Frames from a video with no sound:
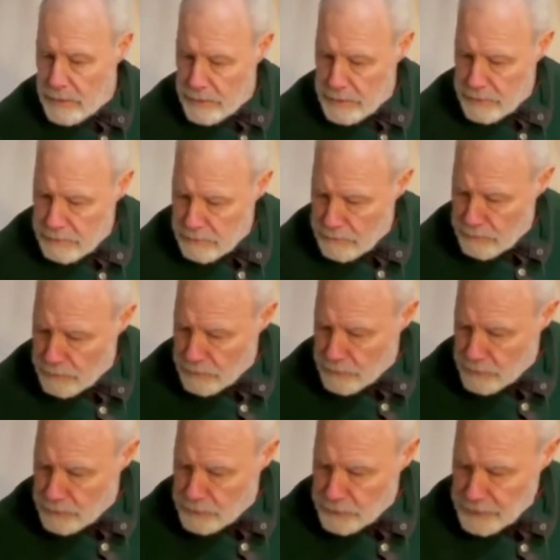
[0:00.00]
the
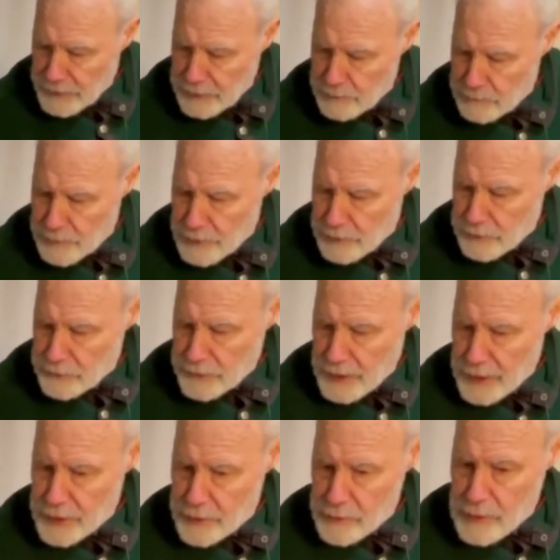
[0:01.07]
second mark is
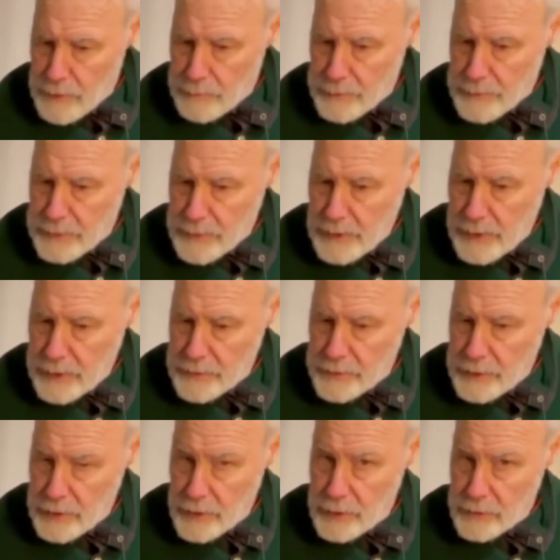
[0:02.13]
higher up on the
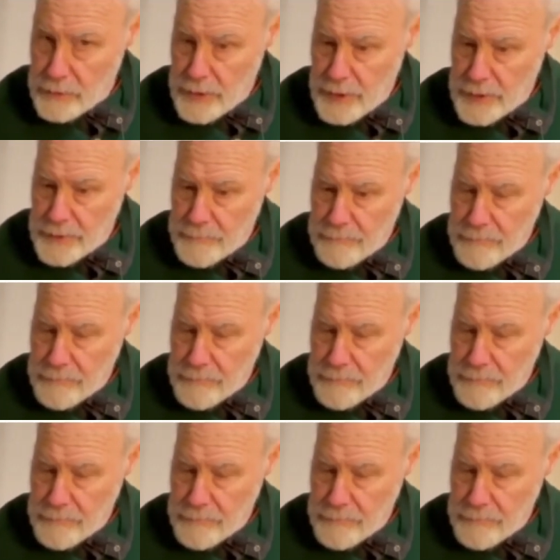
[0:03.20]
long rod.